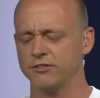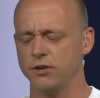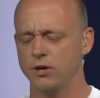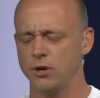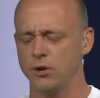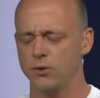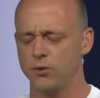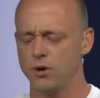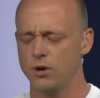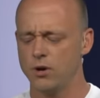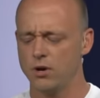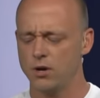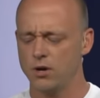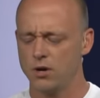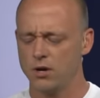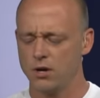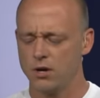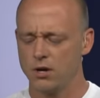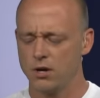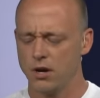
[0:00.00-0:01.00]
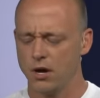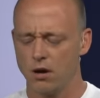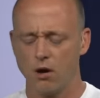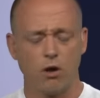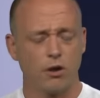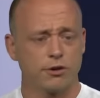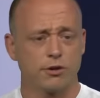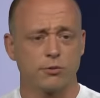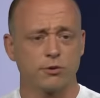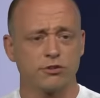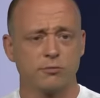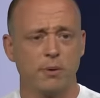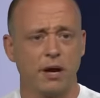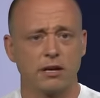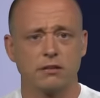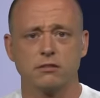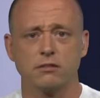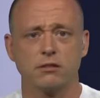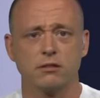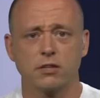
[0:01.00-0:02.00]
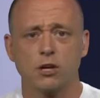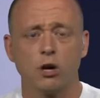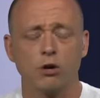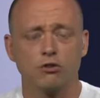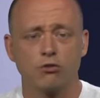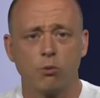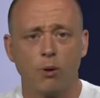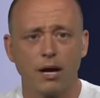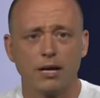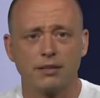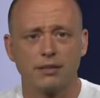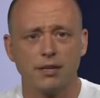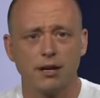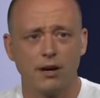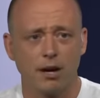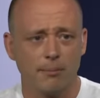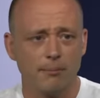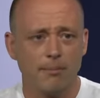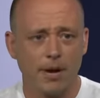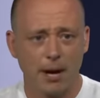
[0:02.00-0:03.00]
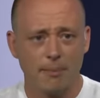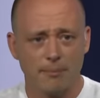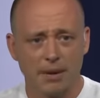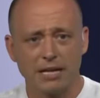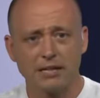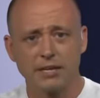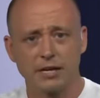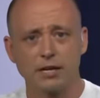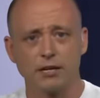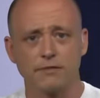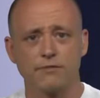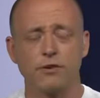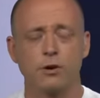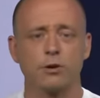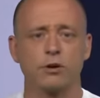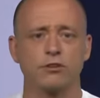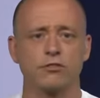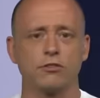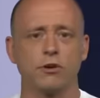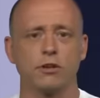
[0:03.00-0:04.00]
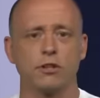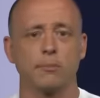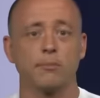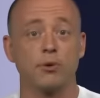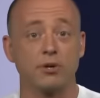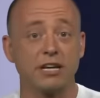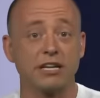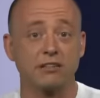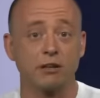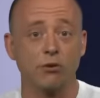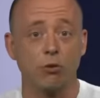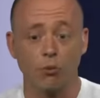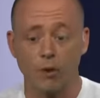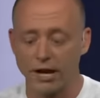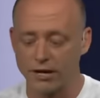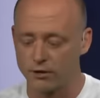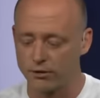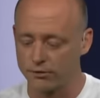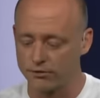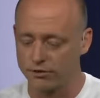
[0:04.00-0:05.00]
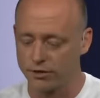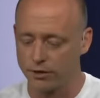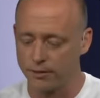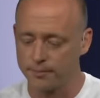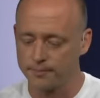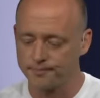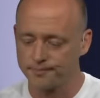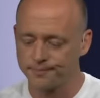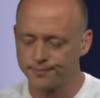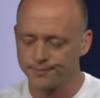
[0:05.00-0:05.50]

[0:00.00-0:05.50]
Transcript: So uh, all due respect to Coach White there, I'm, I'm mainly going to focus on the predicted records here.